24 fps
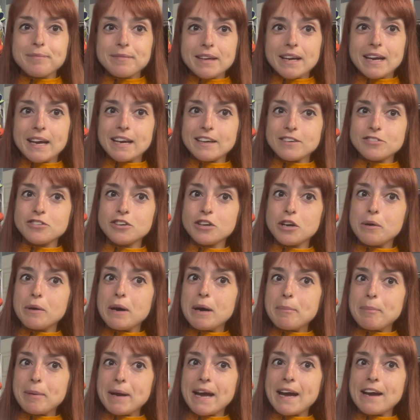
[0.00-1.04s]
I actually go
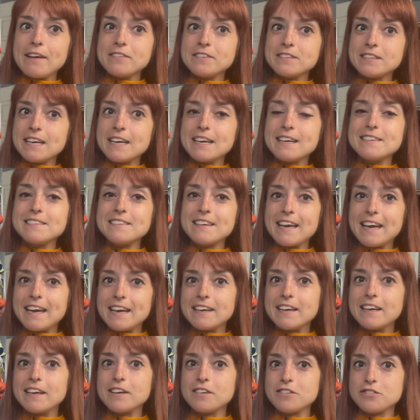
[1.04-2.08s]
up a half size,
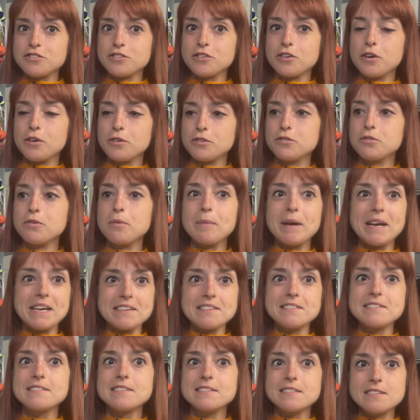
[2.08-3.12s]
and I also go to a
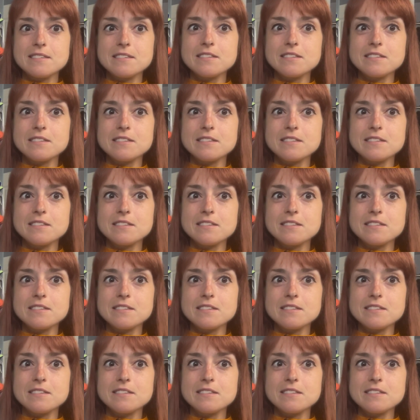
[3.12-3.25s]
men's.